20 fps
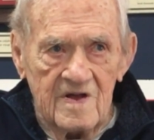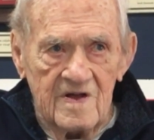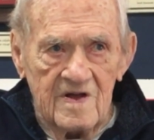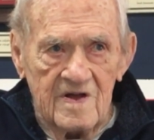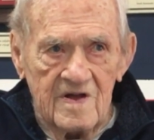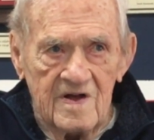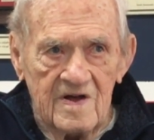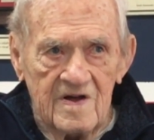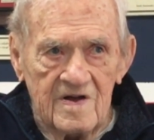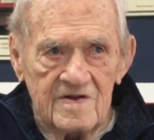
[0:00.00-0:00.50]

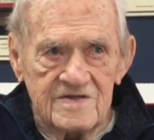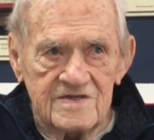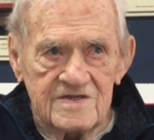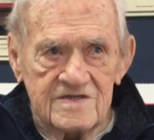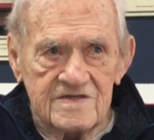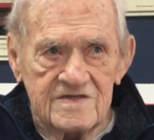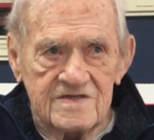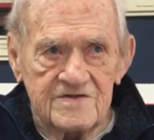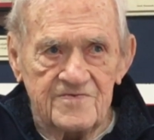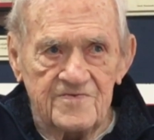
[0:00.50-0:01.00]

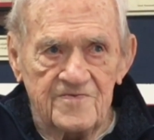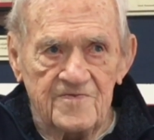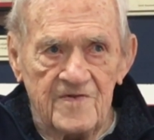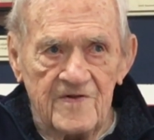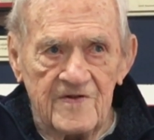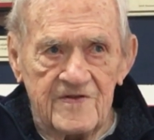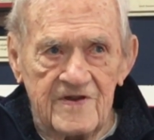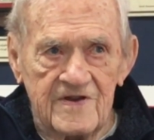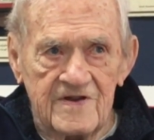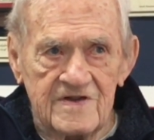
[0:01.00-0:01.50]
I
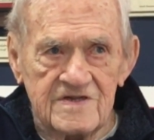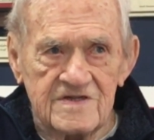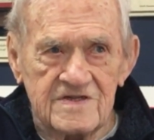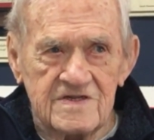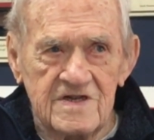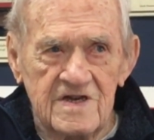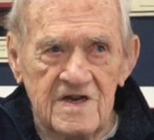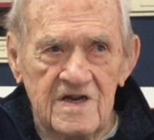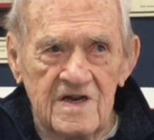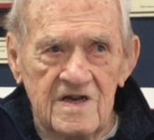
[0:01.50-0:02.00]
think the
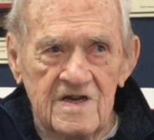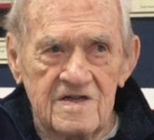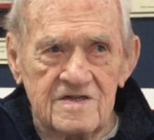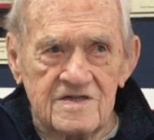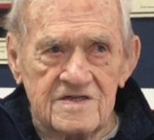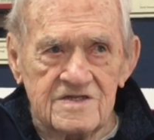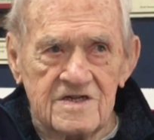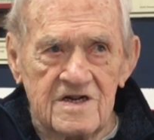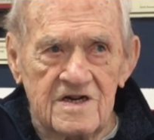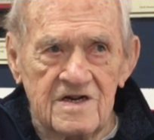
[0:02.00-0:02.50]

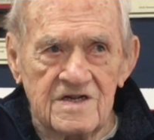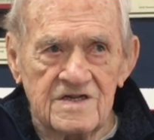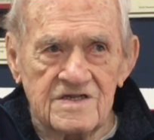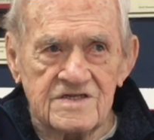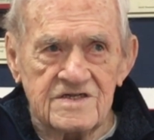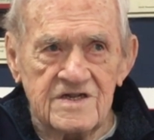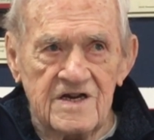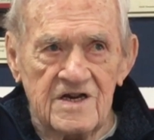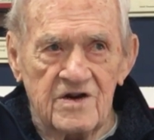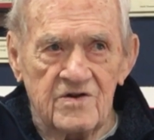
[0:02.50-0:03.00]
starting
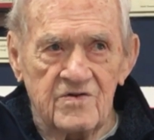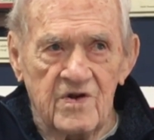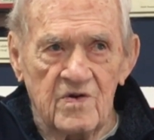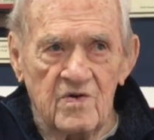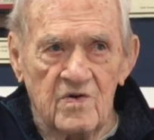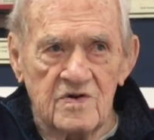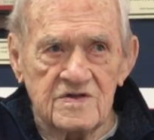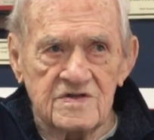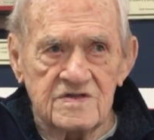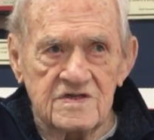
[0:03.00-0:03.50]
salary
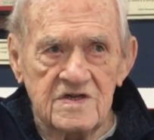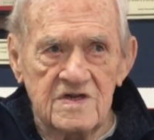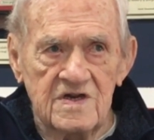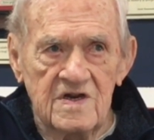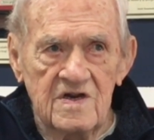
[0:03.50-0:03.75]
was